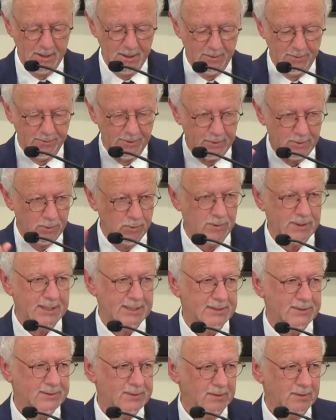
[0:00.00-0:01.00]
The
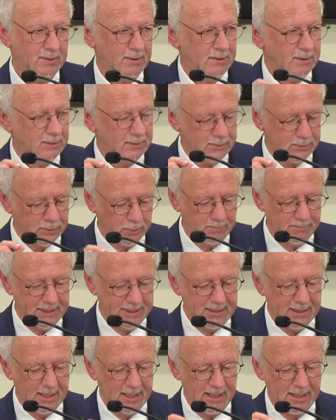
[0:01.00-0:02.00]
Kukis,
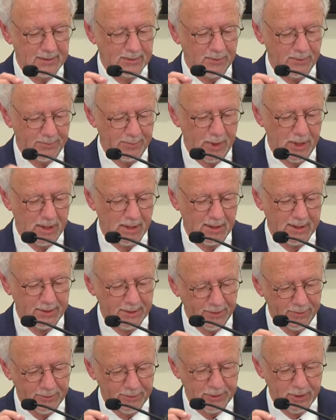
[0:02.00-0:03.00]
Zomi and Hmar, and
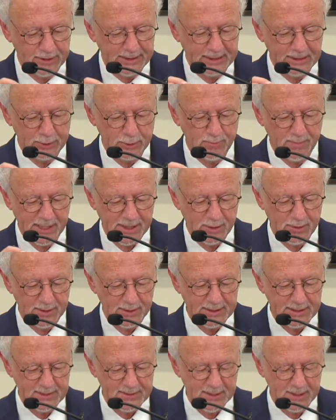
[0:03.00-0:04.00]
other non-Hindu
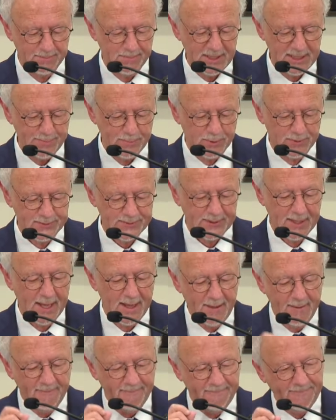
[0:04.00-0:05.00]
minorities and peoples
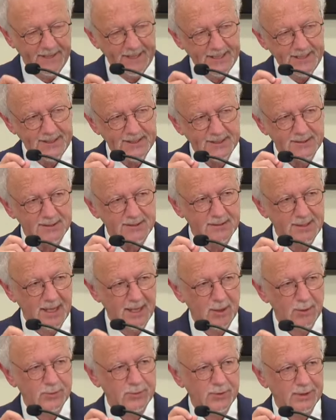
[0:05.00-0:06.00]
face
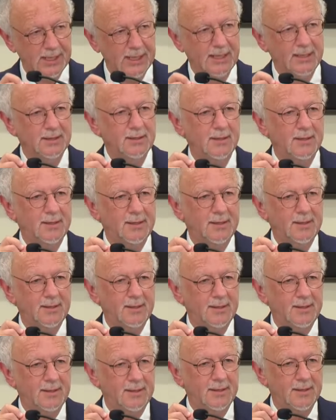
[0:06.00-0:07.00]
now today
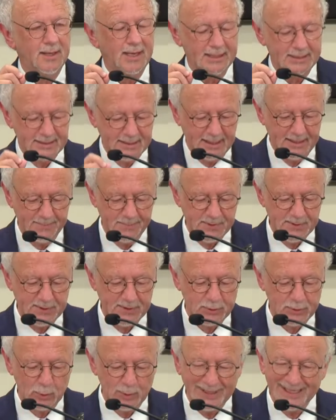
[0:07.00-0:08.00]
attempts
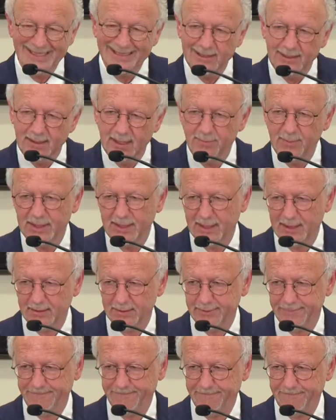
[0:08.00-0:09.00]
to eliminate
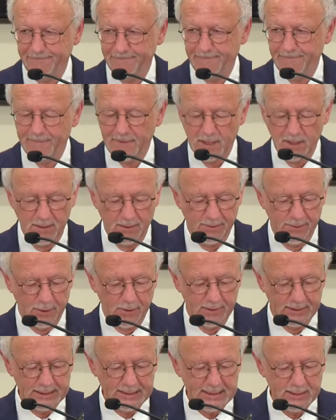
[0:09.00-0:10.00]

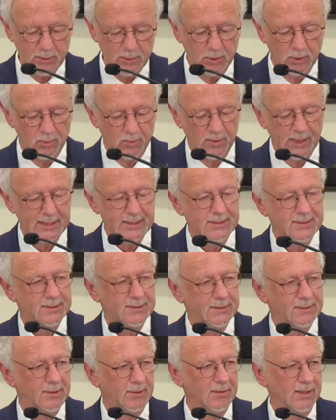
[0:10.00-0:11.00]
their equal rights,
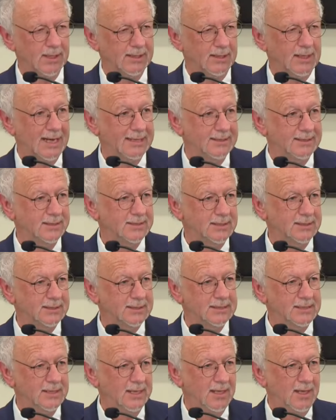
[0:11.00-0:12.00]
their
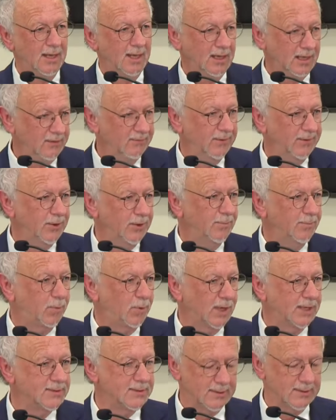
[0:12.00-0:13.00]
identity, and even their
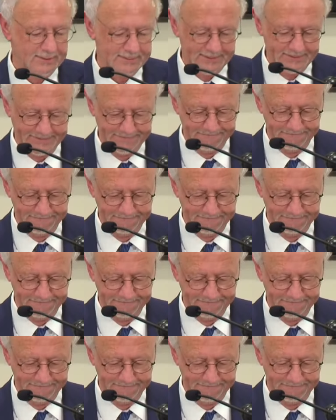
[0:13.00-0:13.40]
presence.